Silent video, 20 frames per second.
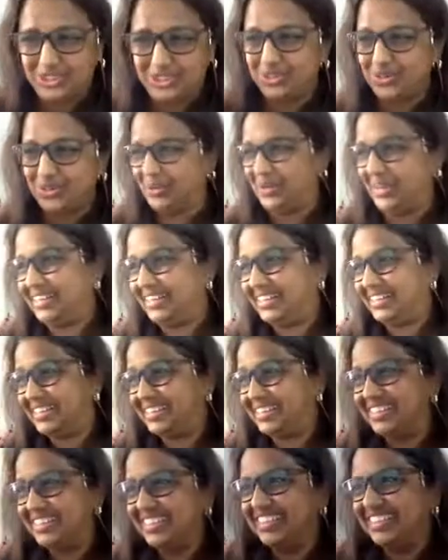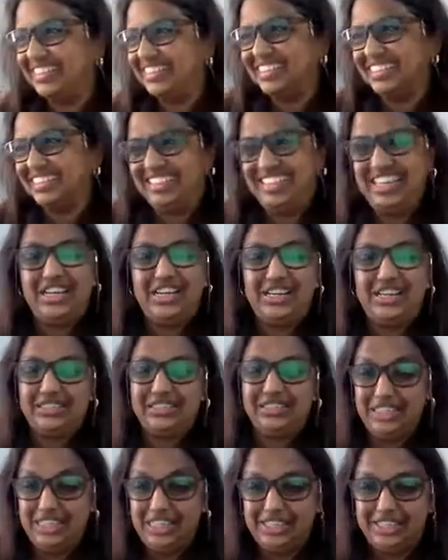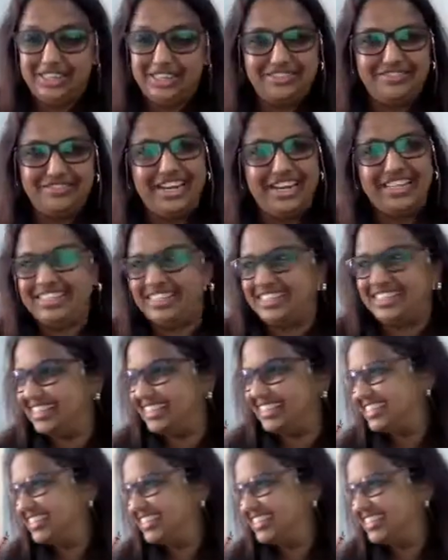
do it. Yeah, these are the reds.